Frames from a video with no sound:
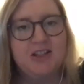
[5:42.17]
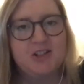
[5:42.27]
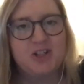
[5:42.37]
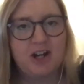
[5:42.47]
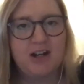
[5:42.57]

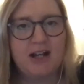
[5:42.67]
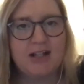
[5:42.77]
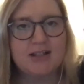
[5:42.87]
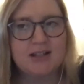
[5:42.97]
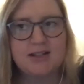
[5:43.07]
Sharon
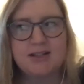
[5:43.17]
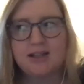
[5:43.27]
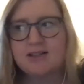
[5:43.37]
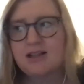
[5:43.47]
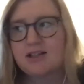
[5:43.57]
has this
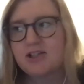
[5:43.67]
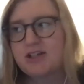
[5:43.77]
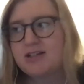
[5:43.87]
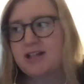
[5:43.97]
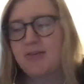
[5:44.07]
sense that
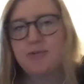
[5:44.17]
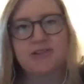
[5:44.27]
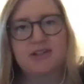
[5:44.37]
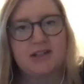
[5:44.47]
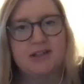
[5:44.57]
she's able
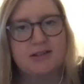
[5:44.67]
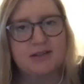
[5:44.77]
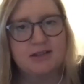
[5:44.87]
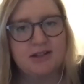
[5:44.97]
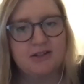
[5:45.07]
to
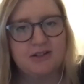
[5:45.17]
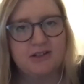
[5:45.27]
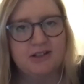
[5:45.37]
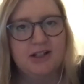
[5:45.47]
conceal